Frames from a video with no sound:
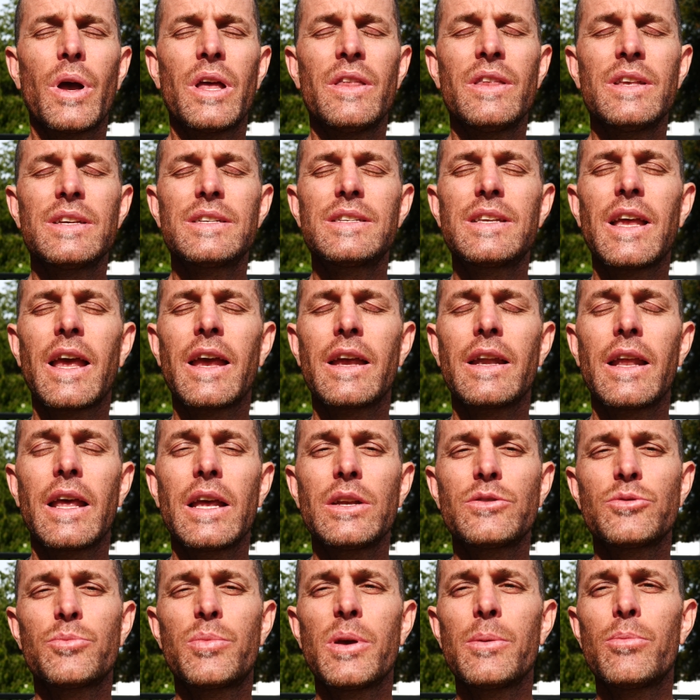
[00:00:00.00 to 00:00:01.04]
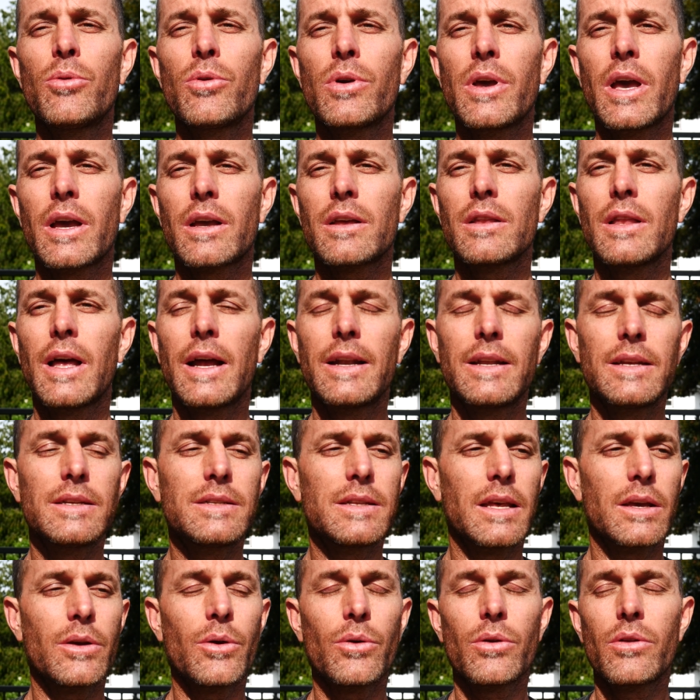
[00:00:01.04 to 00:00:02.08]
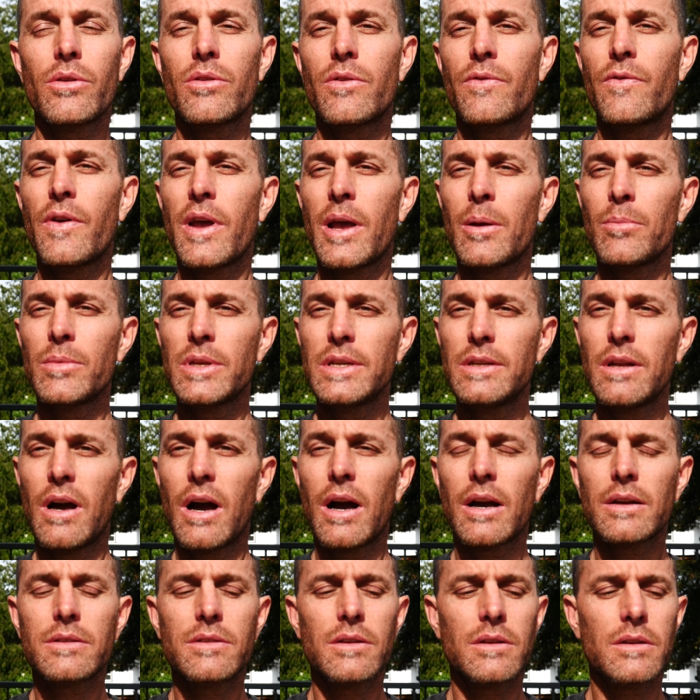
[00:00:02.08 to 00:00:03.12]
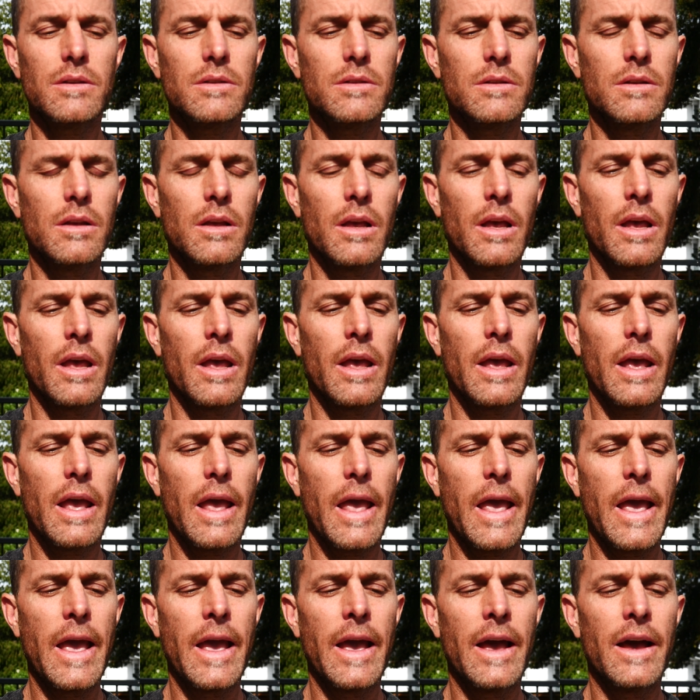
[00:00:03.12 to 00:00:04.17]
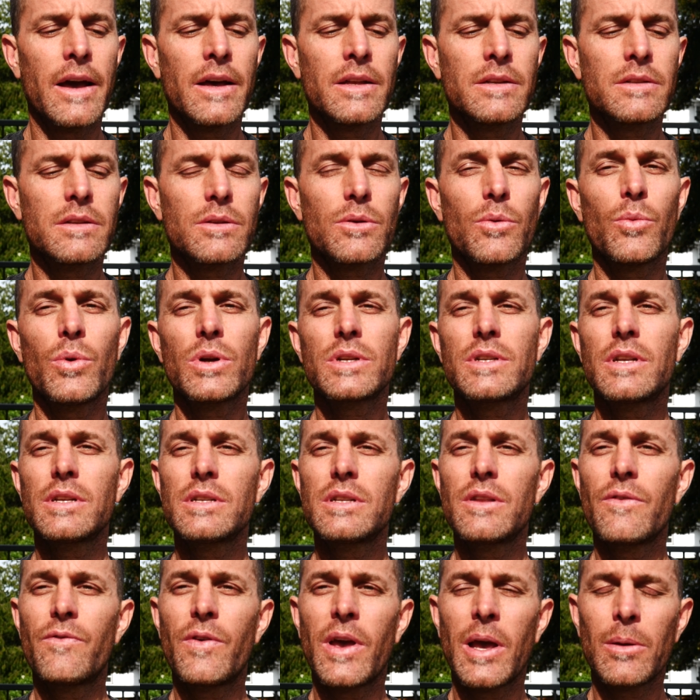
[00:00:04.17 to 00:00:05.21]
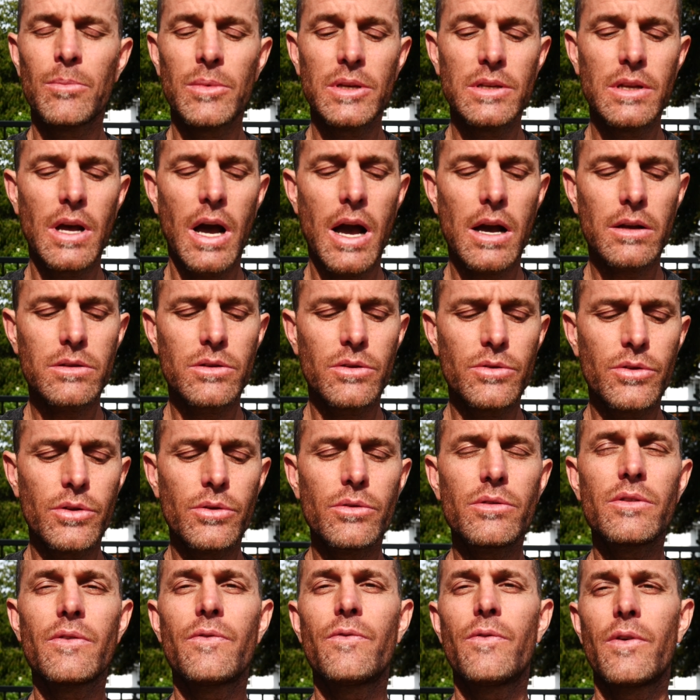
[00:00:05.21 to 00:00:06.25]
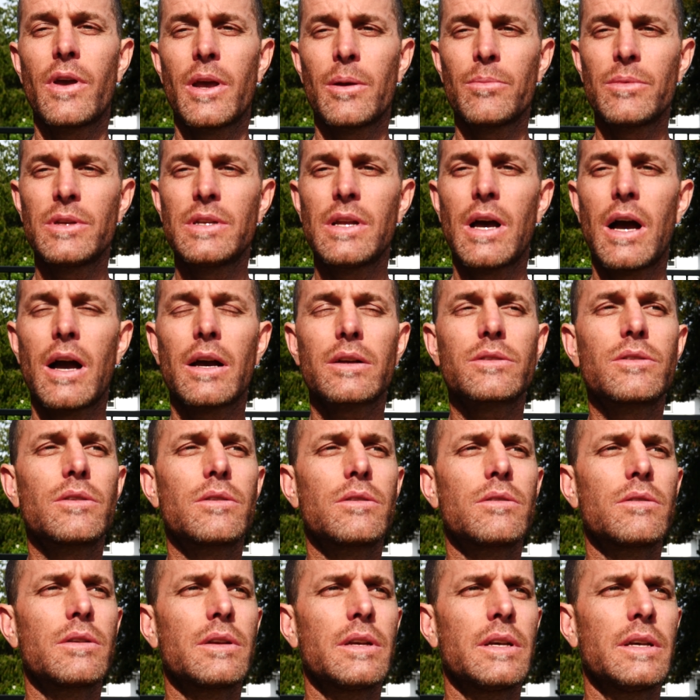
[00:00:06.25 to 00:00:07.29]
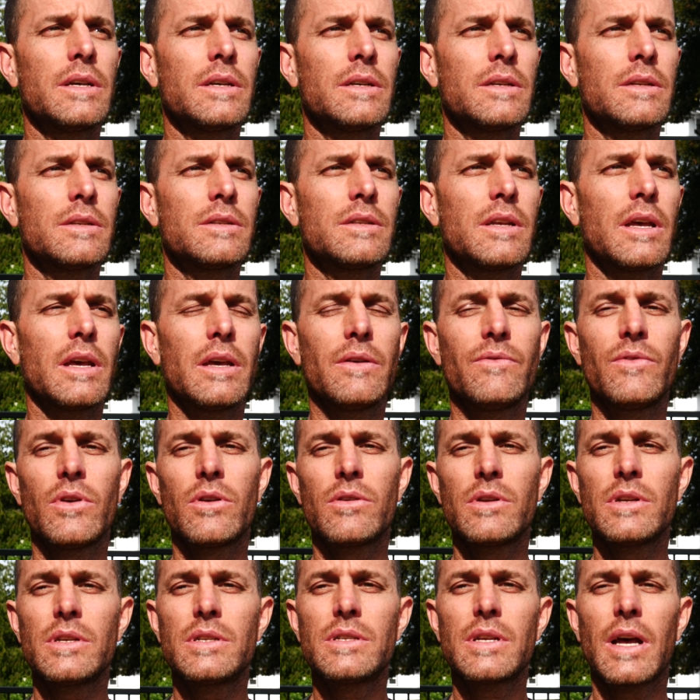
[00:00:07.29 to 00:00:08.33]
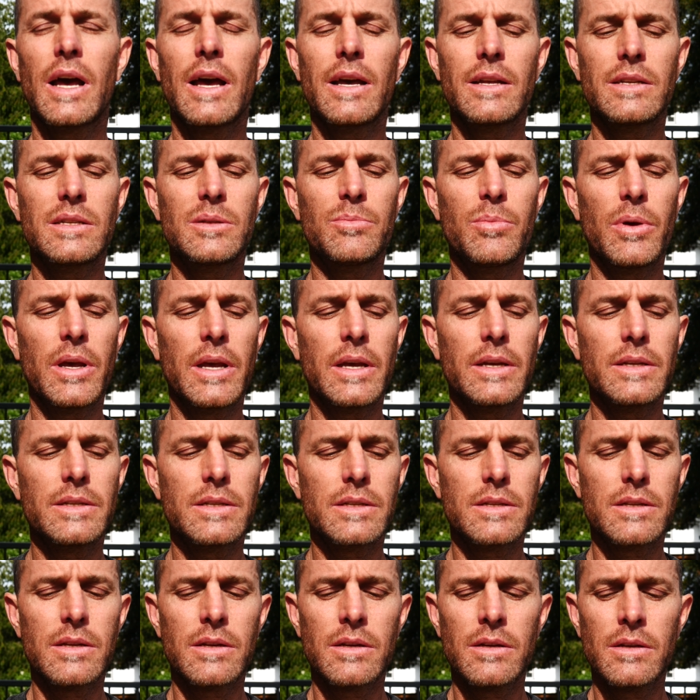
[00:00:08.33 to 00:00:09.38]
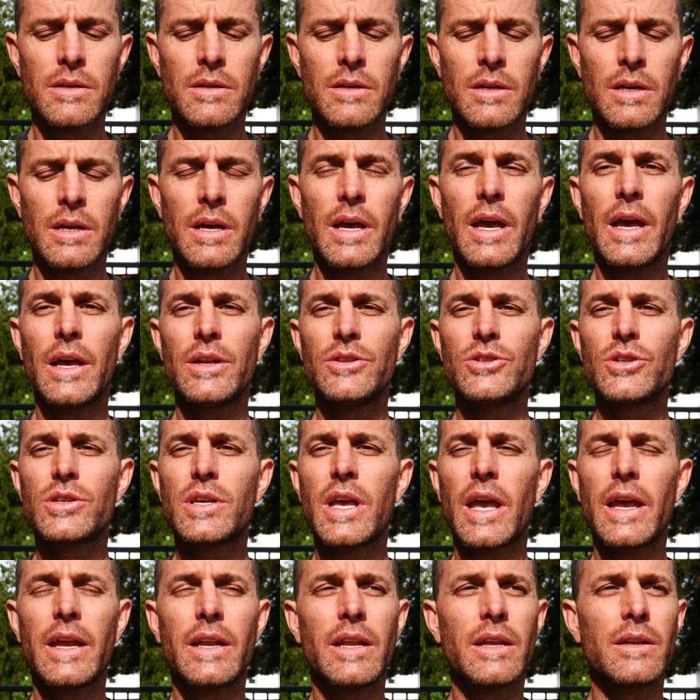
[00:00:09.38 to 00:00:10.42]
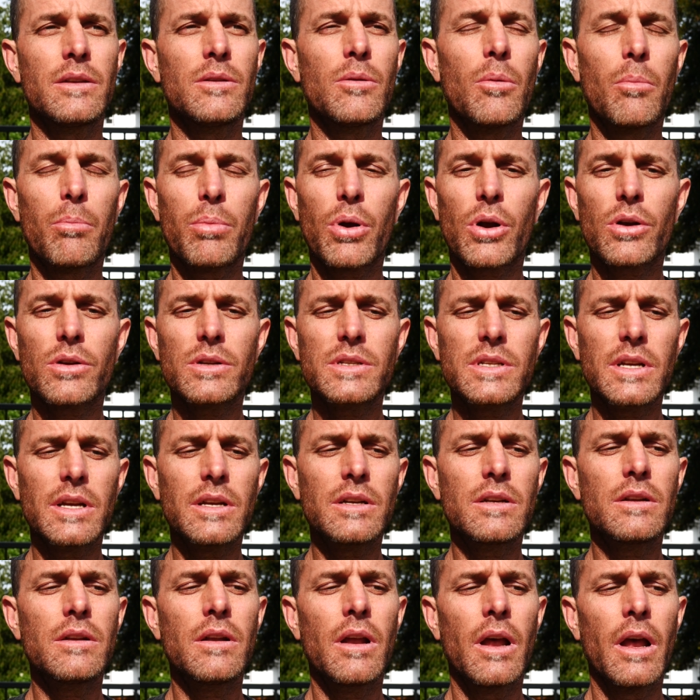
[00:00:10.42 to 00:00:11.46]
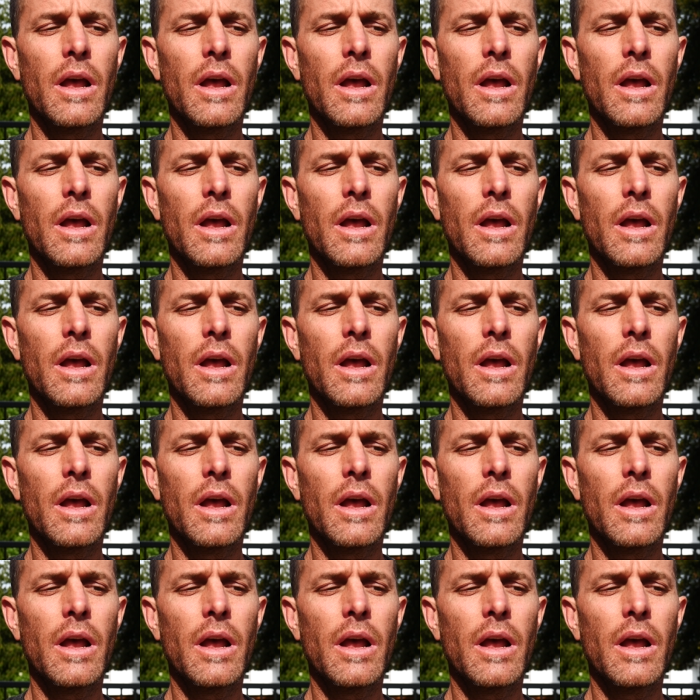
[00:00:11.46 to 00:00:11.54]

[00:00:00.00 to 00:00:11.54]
in this day and age, when people get colitis, they go to their family doctor. And what does the family doctor do? The family doctor is a very science-based, educated person.